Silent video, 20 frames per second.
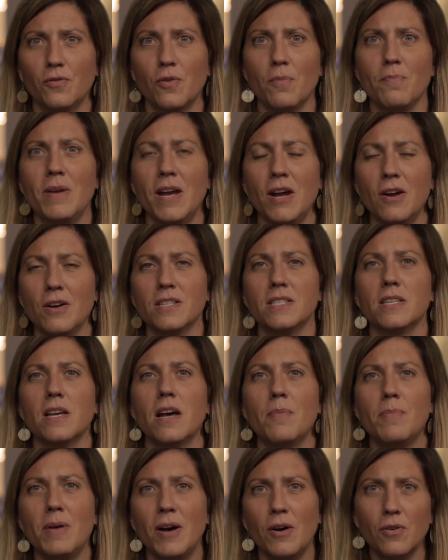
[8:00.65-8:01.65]
from parents
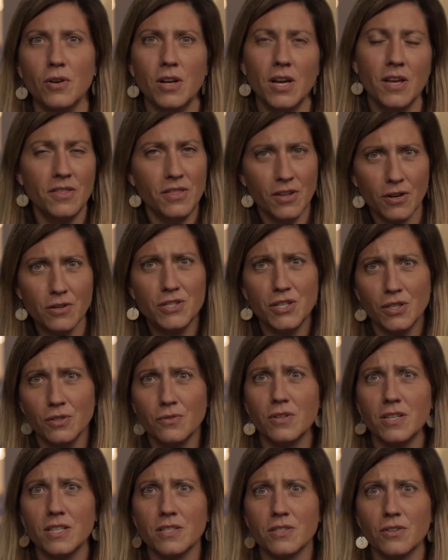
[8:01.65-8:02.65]
about their
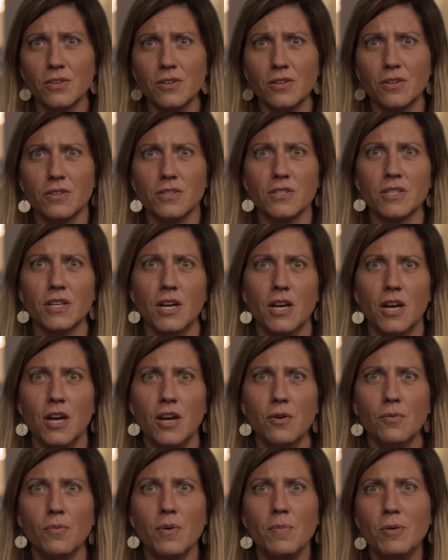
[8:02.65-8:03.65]
children as learners.
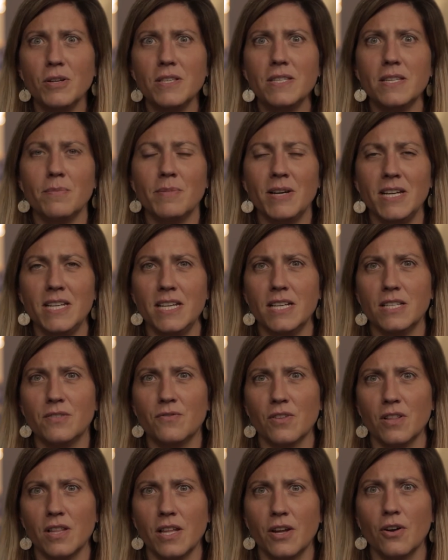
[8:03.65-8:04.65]
We put some ideas
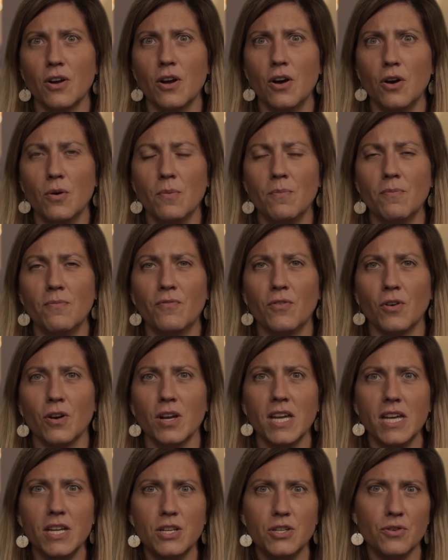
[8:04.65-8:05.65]
for the letter home for
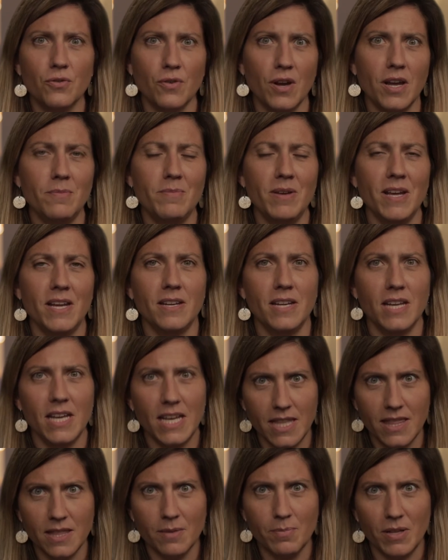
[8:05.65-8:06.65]
each grade band
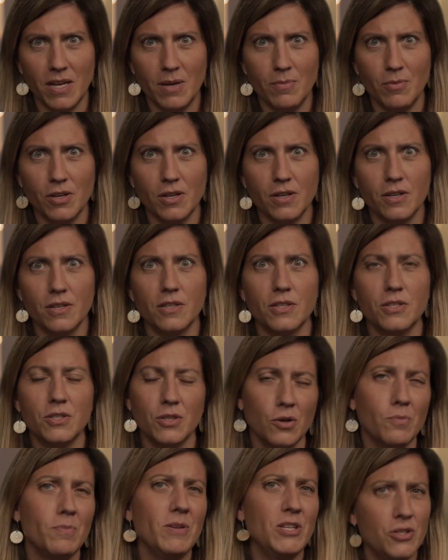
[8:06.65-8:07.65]
in the playbook,
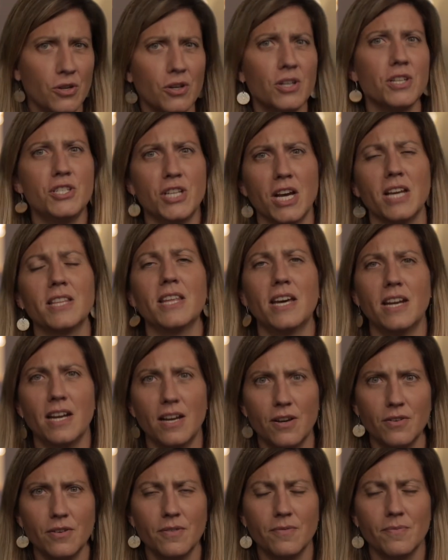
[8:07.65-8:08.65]
so be sure to check that
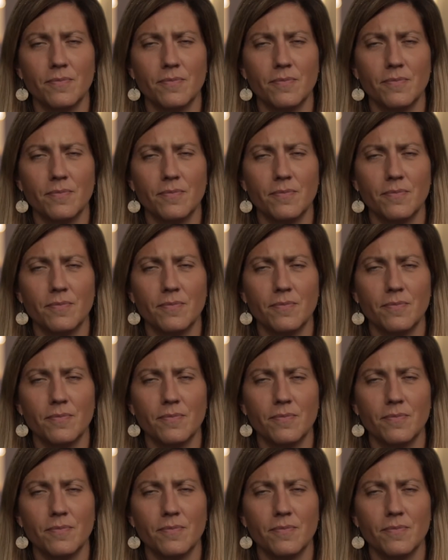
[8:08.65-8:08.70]
out.